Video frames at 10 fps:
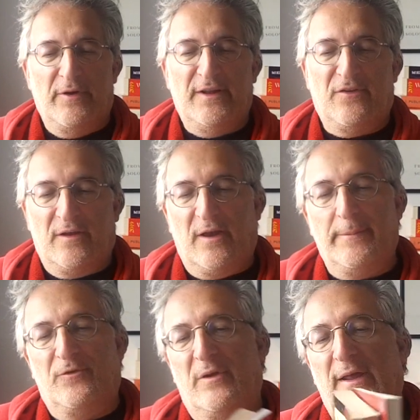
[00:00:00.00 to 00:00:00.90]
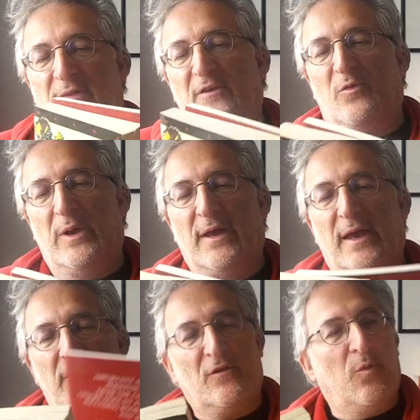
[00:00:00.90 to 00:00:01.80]
reads are coming to an end this
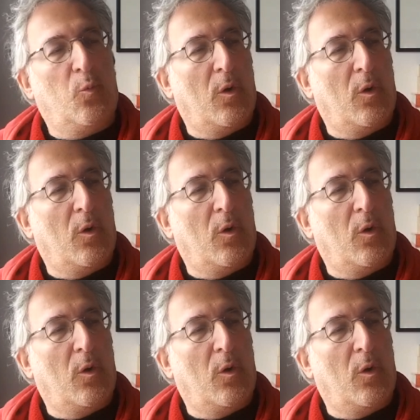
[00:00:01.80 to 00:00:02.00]
weekend.